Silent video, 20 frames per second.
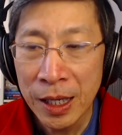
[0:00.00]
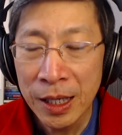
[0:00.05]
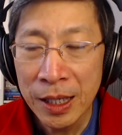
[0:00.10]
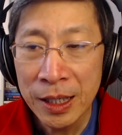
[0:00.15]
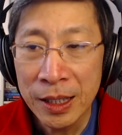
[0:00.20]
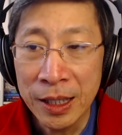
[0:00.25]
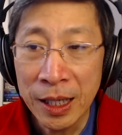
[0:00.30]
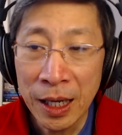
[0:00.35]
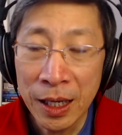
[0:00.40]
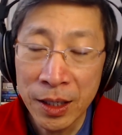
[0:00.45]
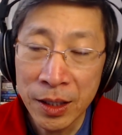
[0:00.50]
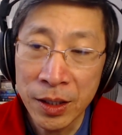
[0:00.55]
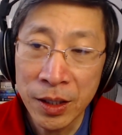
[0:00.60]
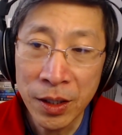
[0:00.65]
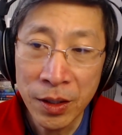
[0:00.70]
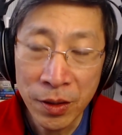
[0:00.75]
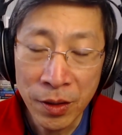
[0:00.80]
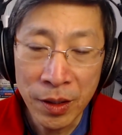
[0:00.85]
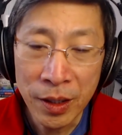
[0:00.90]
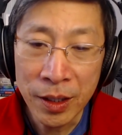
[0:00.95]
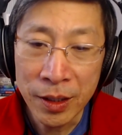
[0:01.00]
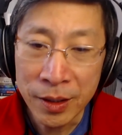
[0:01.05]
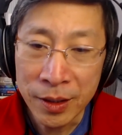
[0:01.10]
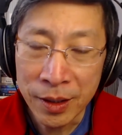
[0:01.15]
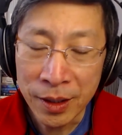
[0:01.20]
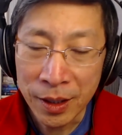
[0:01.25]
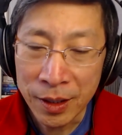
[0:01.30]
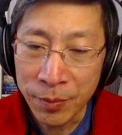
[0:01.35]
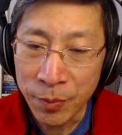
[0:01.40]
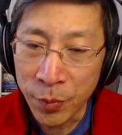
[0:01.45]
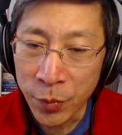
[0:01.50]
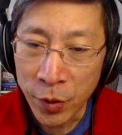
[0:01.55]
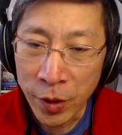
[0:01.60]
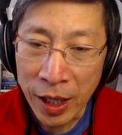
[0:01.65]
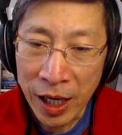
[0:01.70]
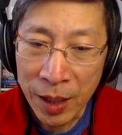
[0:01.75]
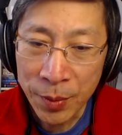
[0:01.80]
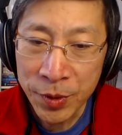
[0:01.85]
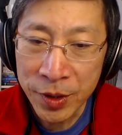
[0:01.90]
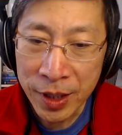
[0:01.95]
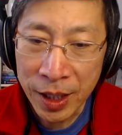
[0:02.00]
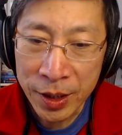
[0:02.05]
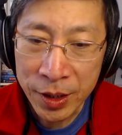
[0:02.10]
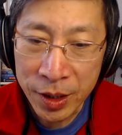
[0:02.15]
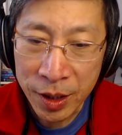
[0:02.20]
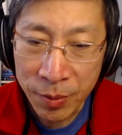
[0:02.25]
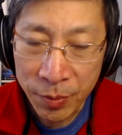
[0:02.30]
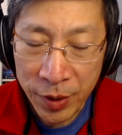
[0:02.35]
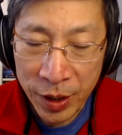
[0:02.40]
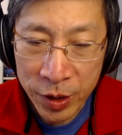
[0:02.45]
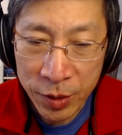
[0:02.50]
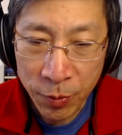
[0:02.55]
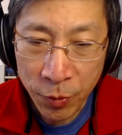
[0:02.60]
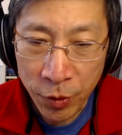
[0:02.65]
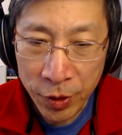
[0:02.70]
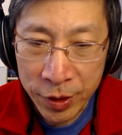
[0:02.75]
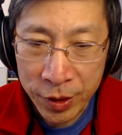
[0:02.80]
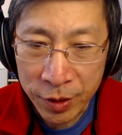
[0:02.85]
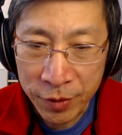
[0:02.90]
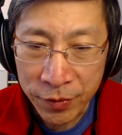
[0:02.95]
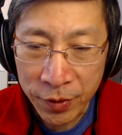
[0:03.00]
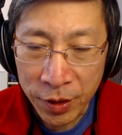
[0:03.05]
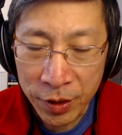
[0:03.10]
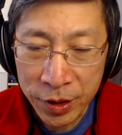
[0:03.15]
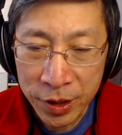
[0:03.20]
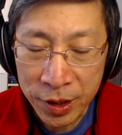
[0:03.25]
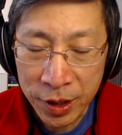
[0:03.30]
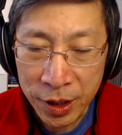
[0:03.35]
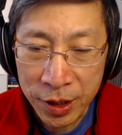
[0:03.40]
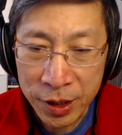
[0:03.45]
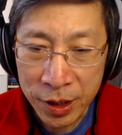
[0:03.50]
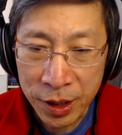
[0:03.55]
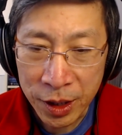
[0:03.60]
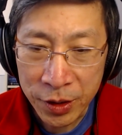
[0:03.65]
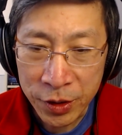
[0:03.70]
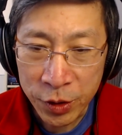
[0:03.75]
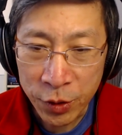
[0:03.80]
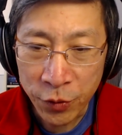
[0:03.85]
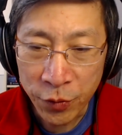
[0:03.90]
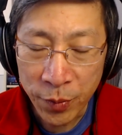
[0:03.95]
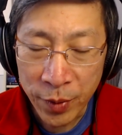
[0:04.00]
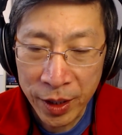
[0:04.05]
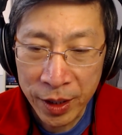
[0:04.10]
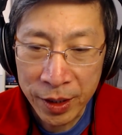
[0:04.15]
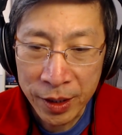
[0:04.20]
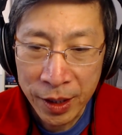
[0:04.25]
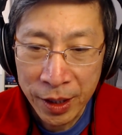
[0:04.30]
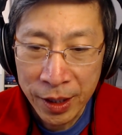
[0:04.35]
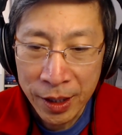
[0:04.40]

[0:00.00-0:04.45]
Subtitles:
Yeah, and perhaps that's the best point of all, Stacey, that you've made.